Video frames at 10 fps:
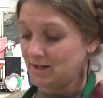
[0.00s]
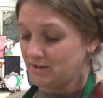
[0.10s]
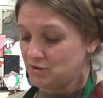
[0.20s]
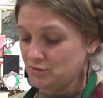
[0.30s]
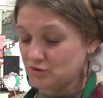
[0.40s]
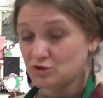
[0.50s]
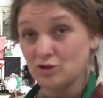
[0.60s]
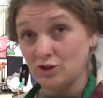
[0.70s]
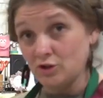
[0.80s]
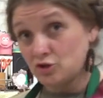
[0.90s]
unused
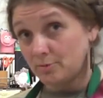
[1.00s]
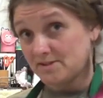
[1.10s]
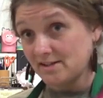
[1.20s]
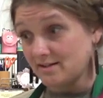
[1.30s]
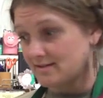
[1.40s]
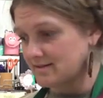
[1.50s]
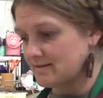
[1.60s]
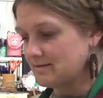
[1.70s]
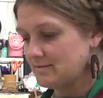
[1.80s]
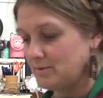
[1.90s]
chopsticks
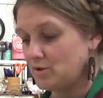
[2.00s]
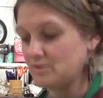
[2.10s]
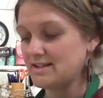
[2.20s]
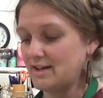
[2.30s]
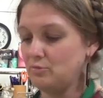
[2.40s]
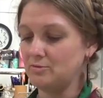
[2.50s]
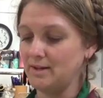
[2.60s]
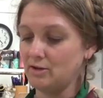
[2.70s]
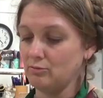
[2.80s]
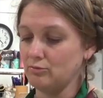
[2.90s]
because they would
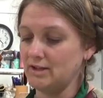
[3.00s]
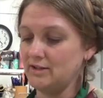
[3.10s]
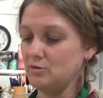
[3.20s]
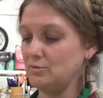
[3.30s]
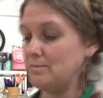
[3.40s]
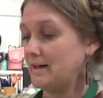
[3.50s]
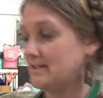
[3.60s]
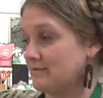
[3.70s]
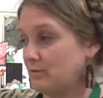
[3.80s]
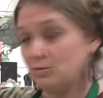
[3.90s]
make a really good
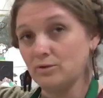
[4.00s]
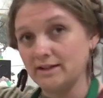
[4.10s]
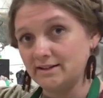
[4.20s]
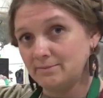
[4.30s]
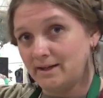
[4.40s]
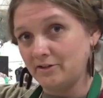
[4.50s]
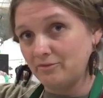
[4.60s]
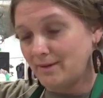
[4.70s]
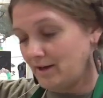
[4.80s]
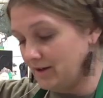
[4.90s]
base for a little
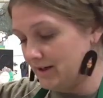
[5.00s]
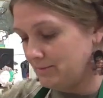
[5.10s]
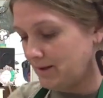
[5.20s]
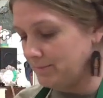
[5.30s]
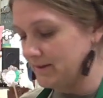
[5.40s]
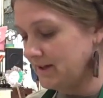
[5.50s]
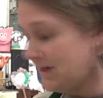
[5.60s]
marionette puppet.